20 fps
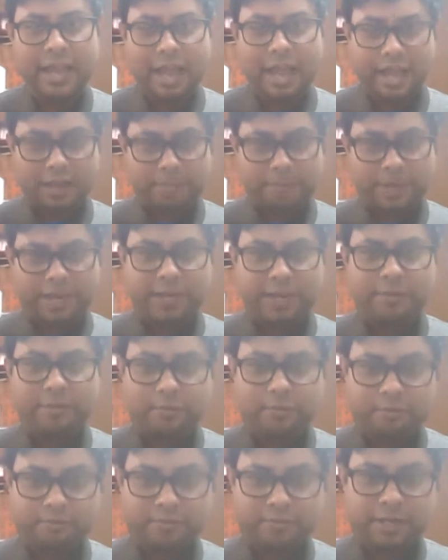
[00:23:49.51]
and many
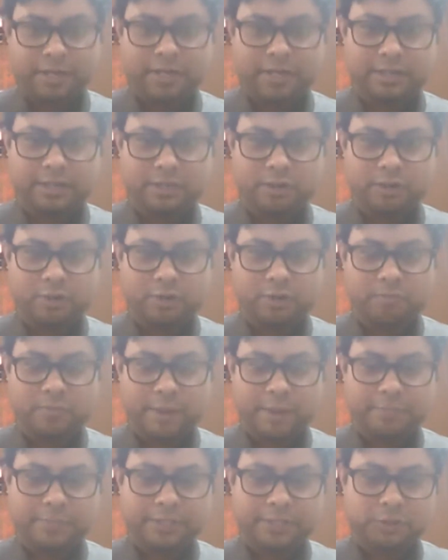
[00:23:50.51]

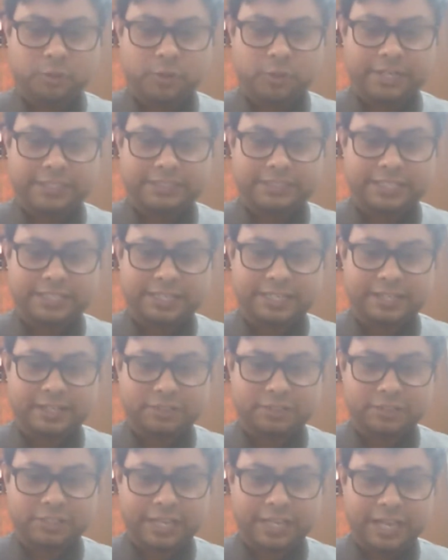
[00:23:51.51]
members who are listening
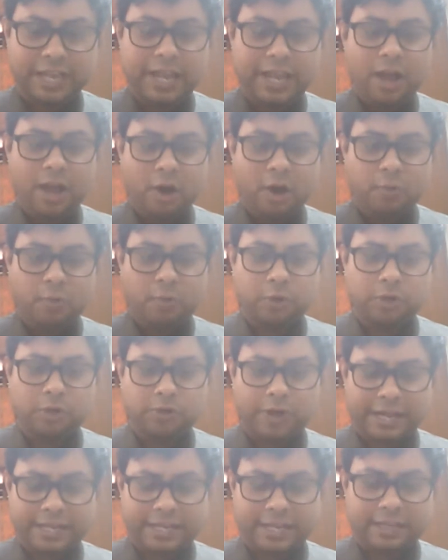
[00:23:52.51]
here today would
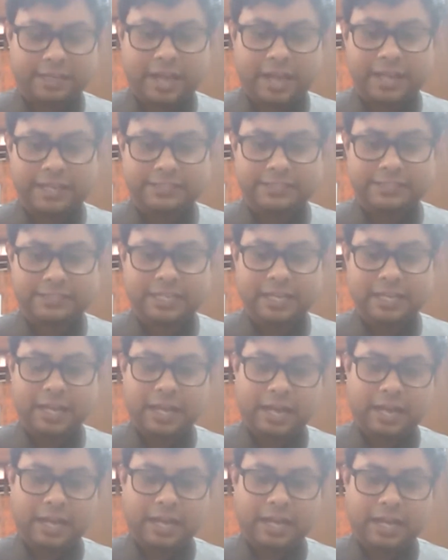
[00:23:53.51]
recognize
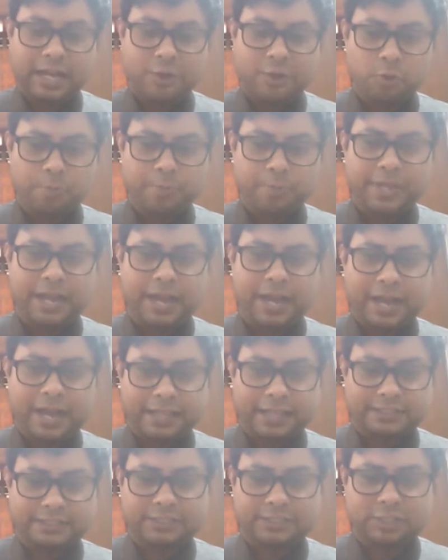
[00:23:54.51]
UPI
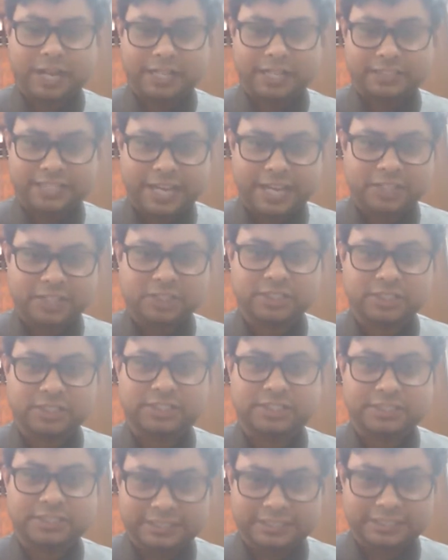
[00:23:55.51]
as the transaction
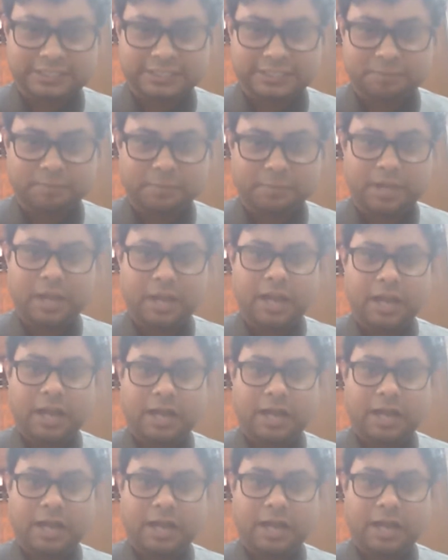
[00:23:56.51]
system,